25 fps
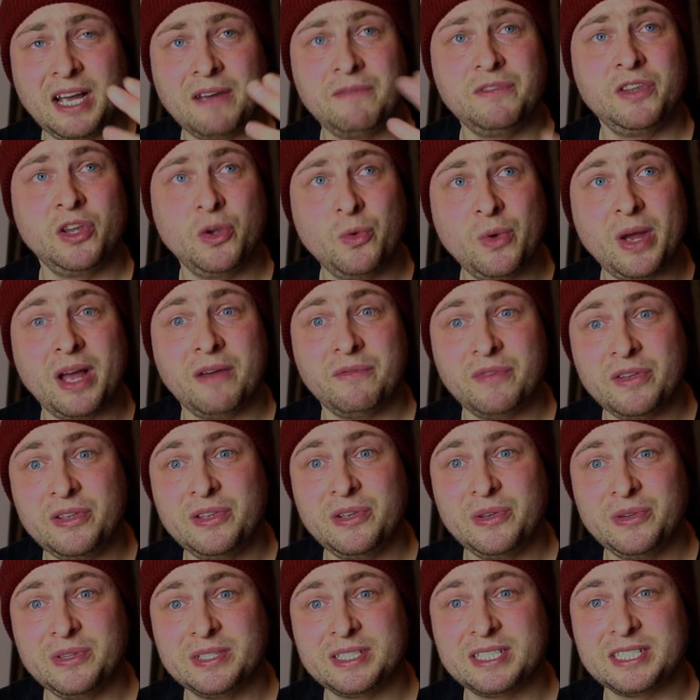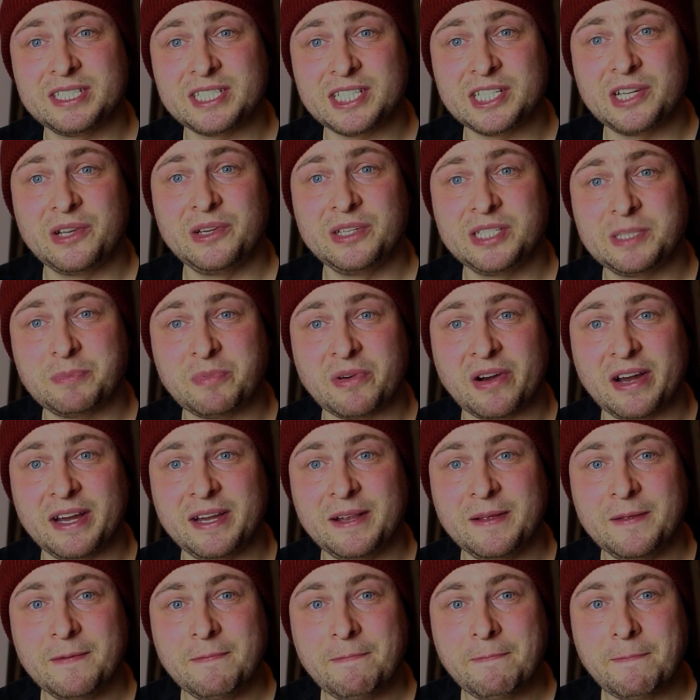you ever used snow spray?
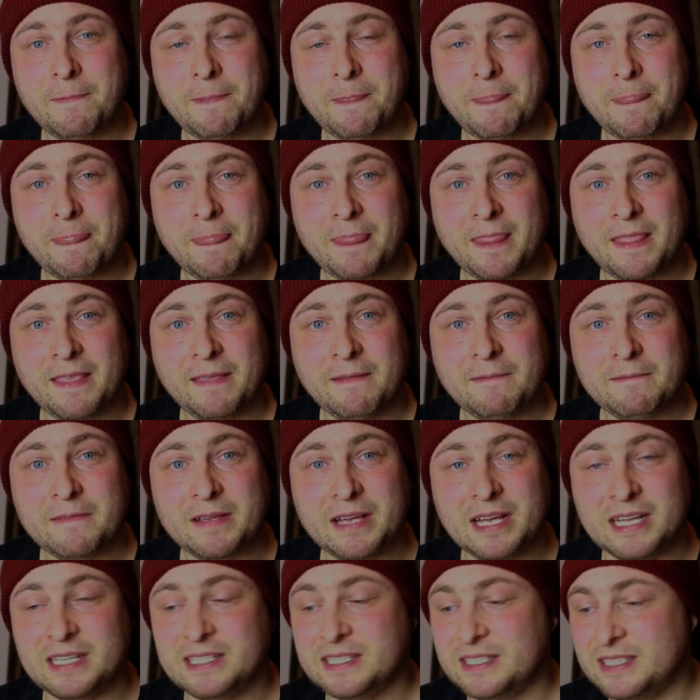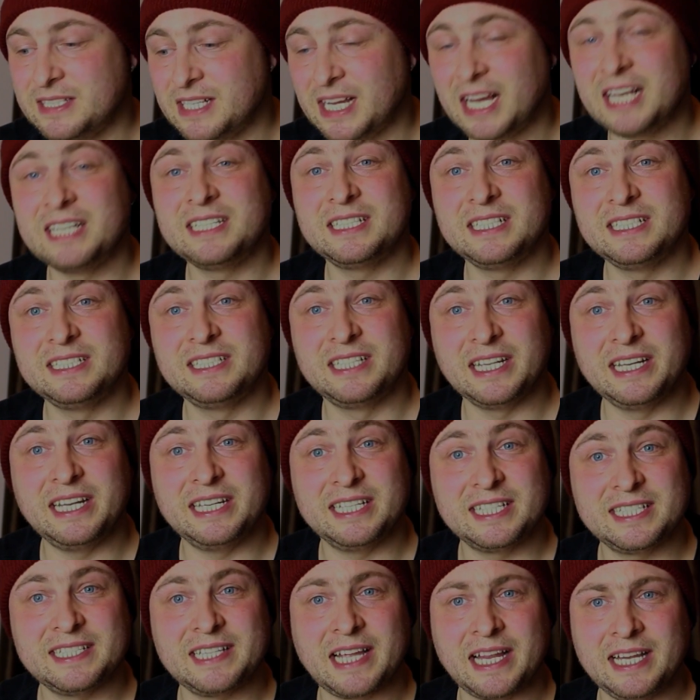And did
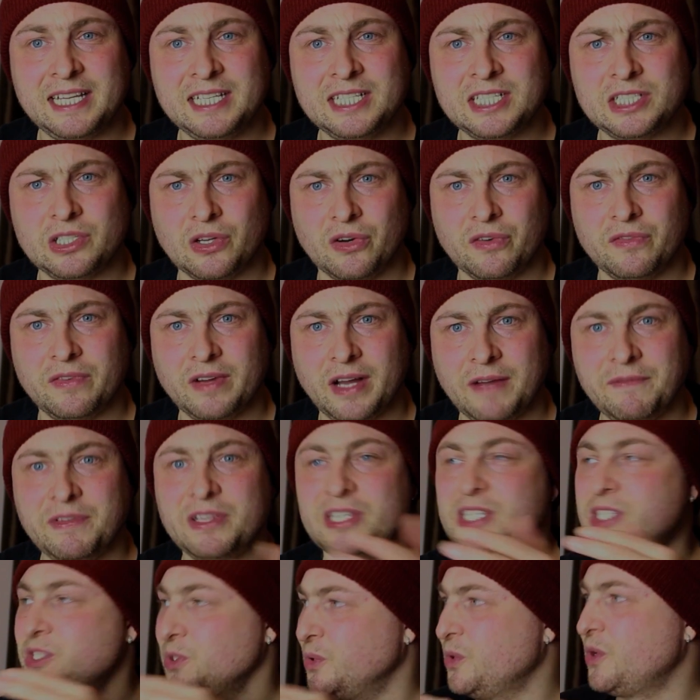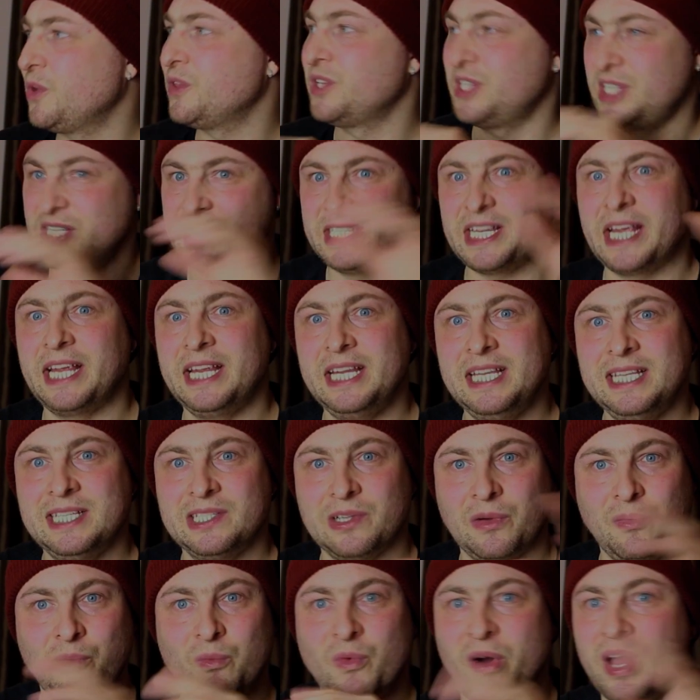it stain stuff? Have you still got the stains
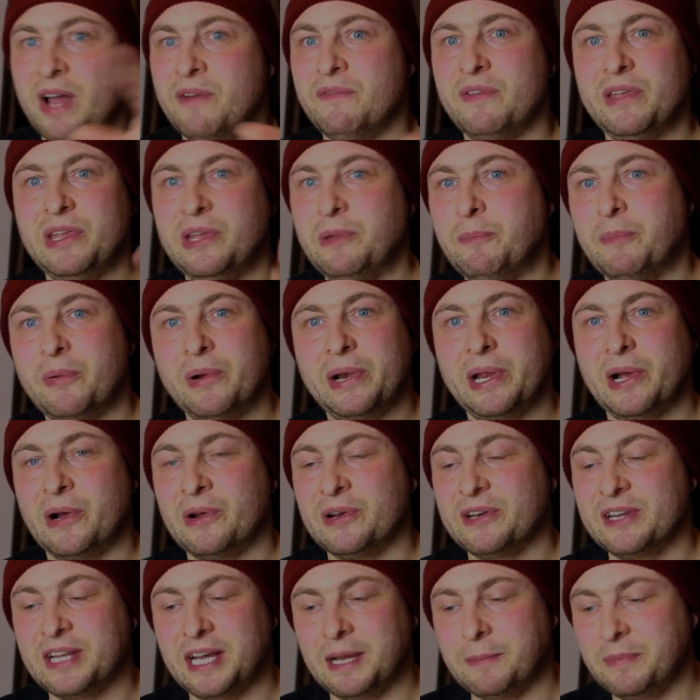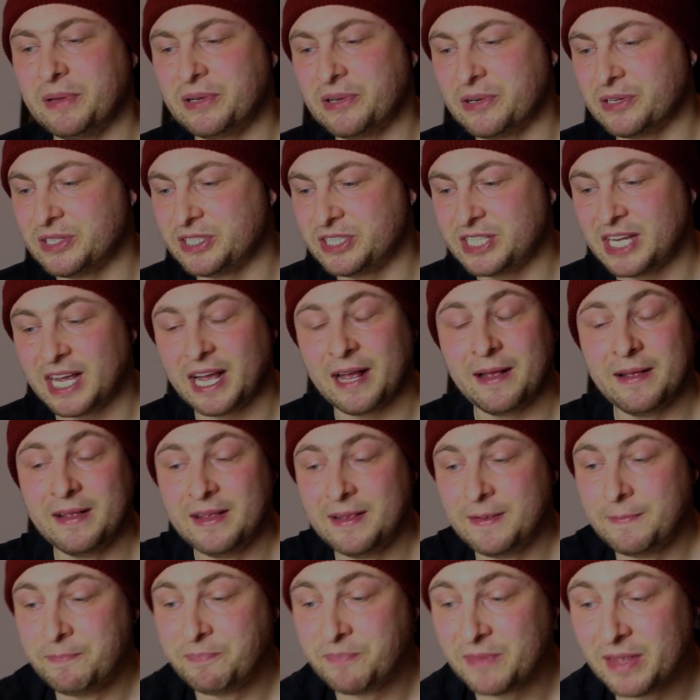on whatever you put it on now? Because yeah,
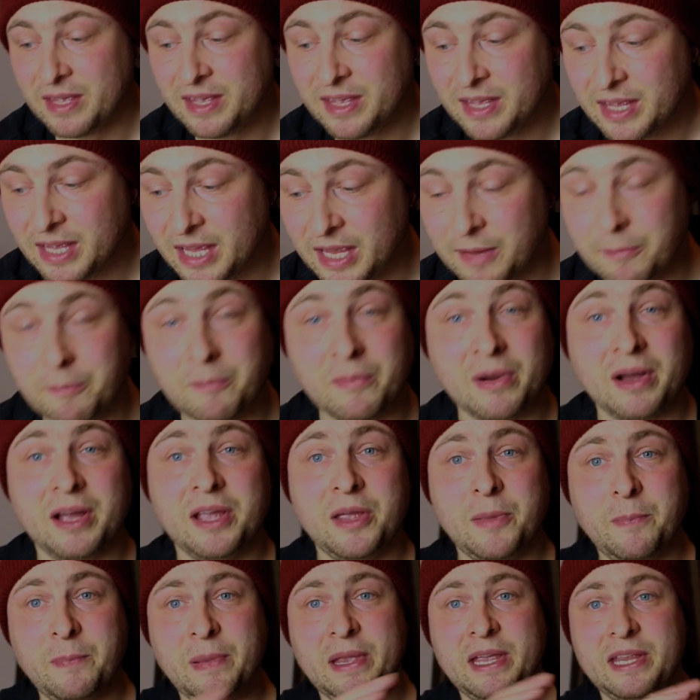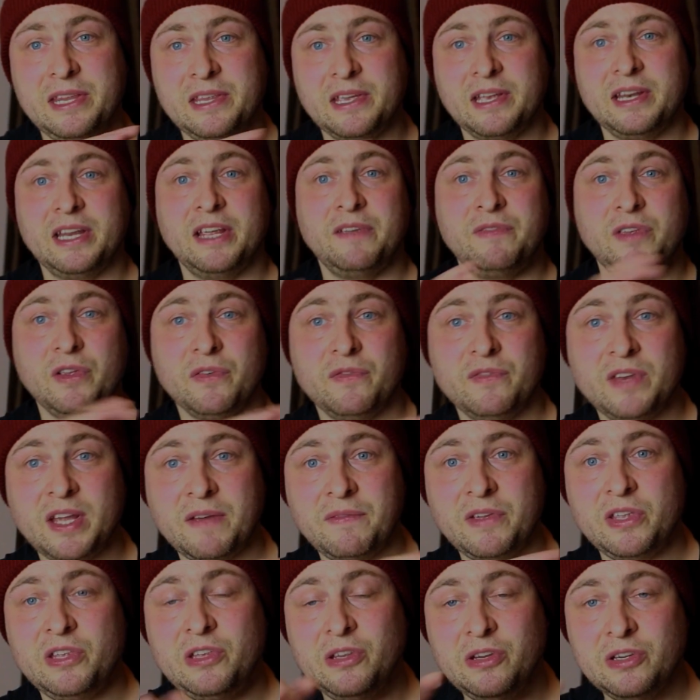in my opinion, if you've
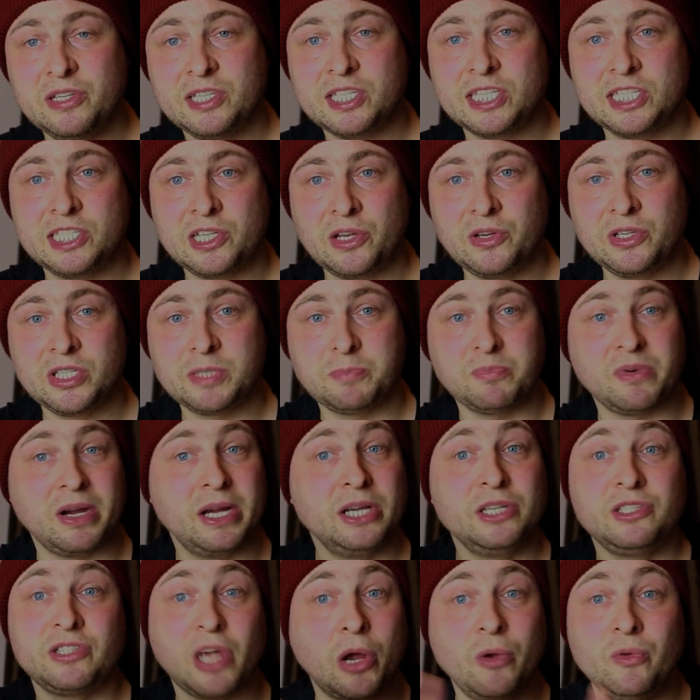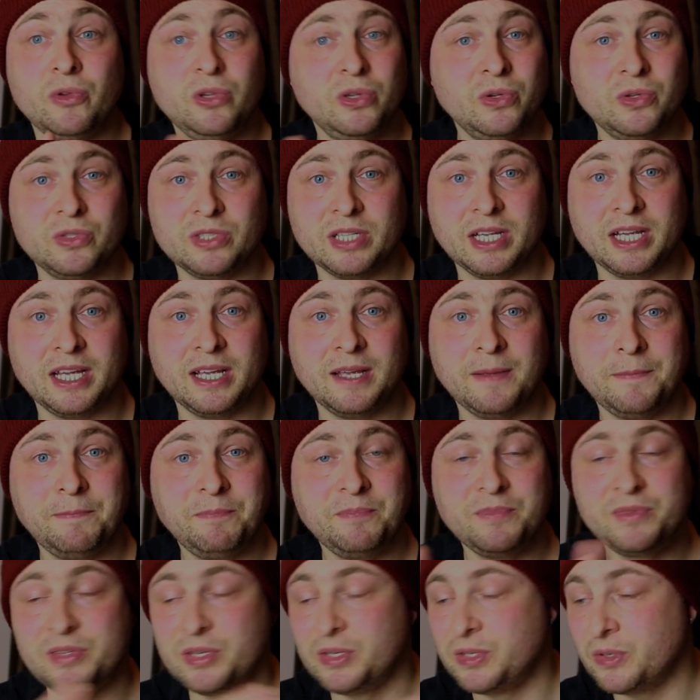never used snow spray, don't use it.
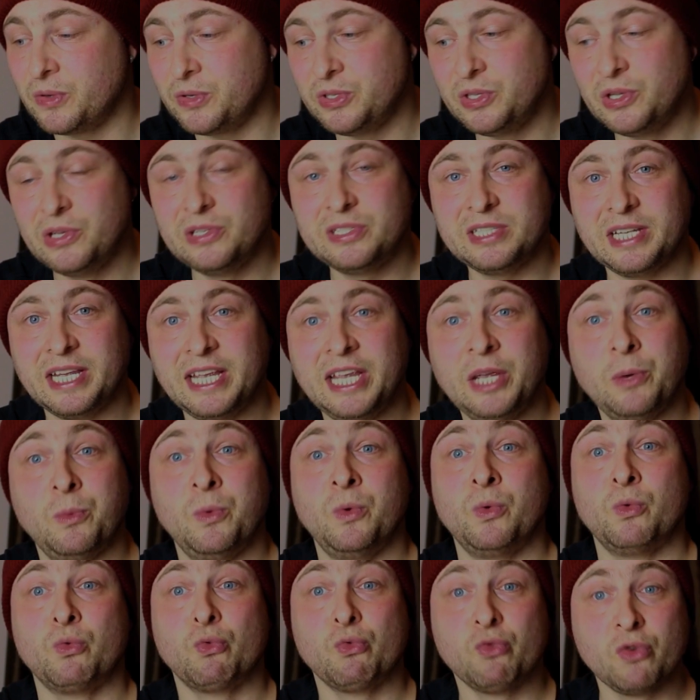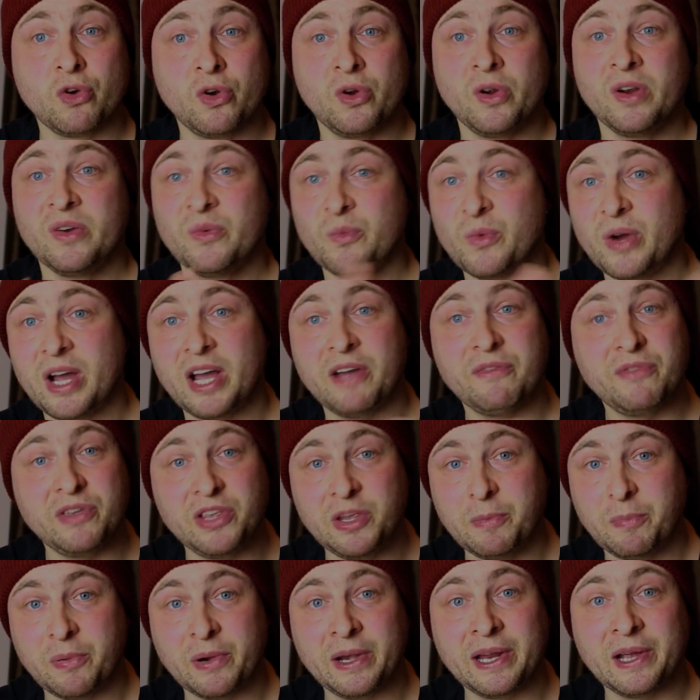Do not use it. It will ruin whatever
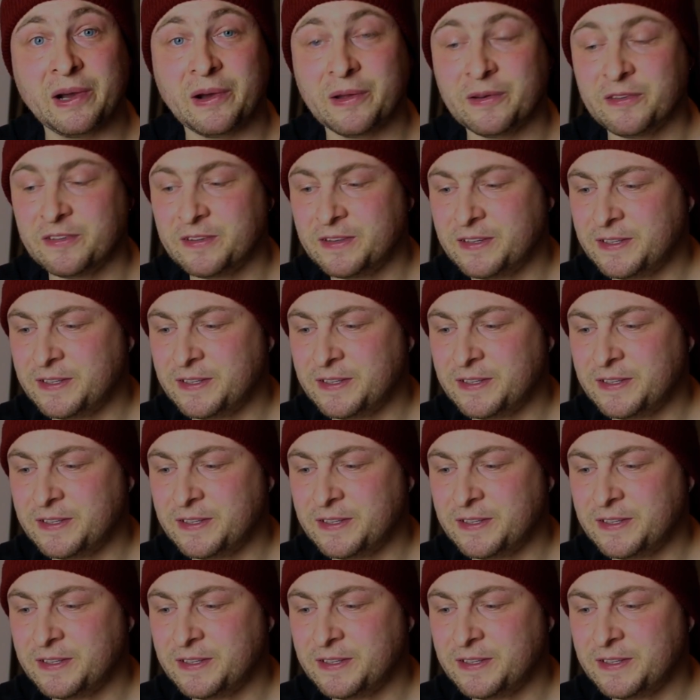you put it on.